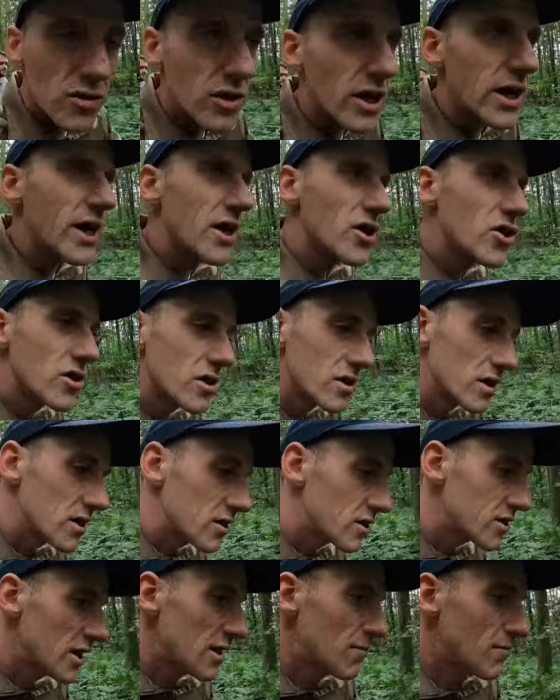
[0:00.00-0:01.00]
location at
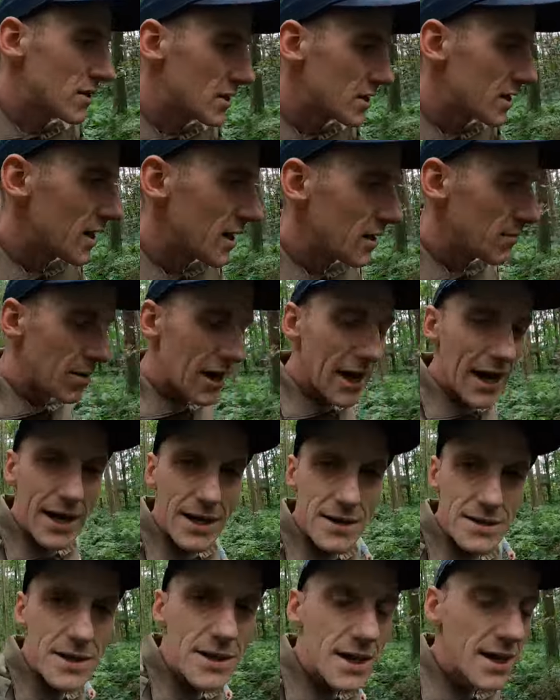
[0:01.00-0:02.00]
this same estate
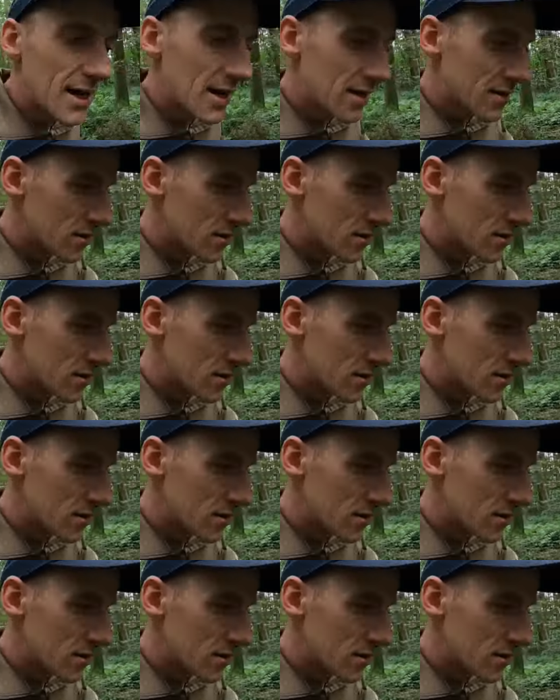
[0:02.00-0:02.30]
back in the day.